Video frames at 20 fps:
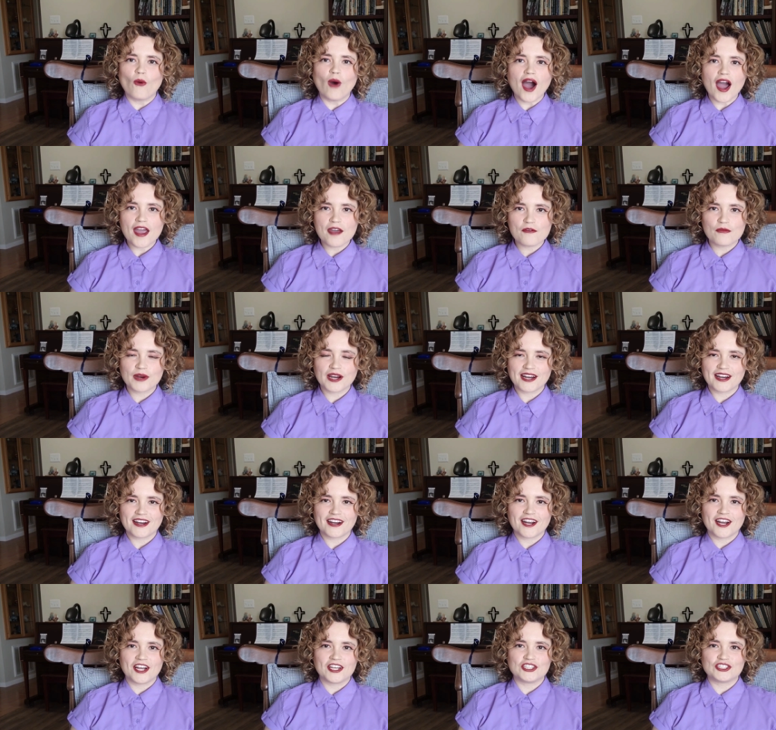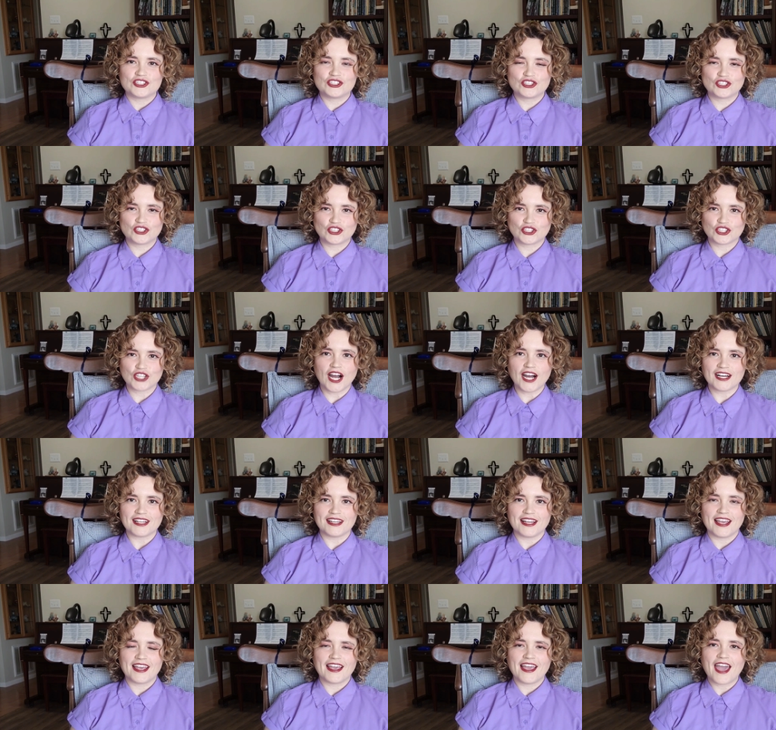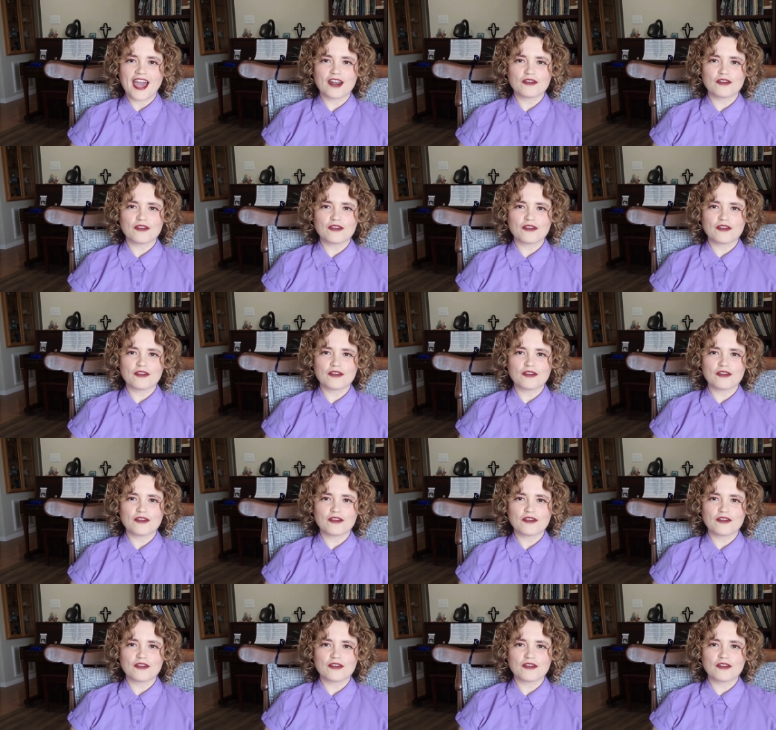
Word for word: why we're struggling,